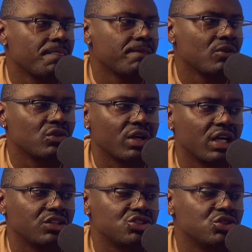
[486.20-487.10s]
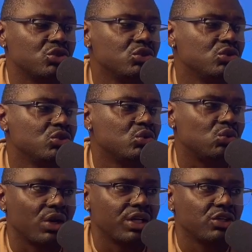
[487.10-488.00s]
So I got 2
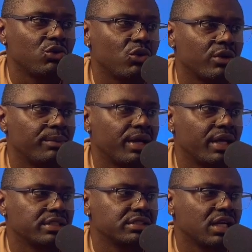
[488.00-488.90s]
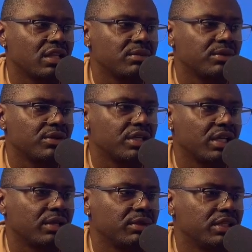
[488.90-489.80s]
running quarterbacks, Kyler Murray
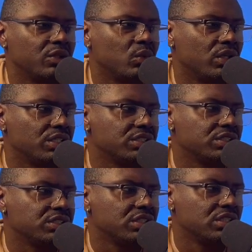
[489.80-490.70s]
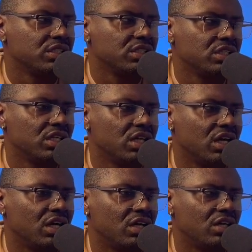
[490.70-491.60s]
and Malik Willis.
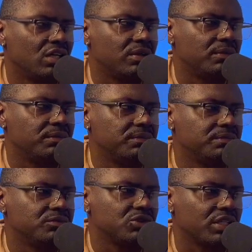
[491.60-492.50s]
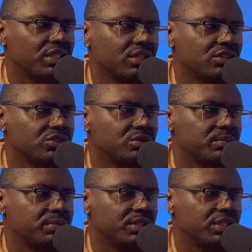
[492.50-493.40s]
So I think they'll do
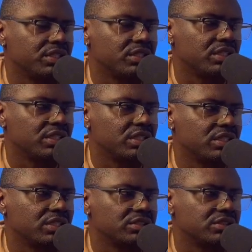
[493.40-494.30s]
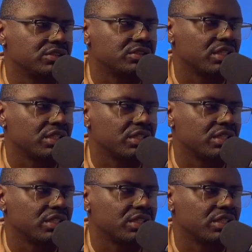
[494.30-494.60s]
pretty good here because there's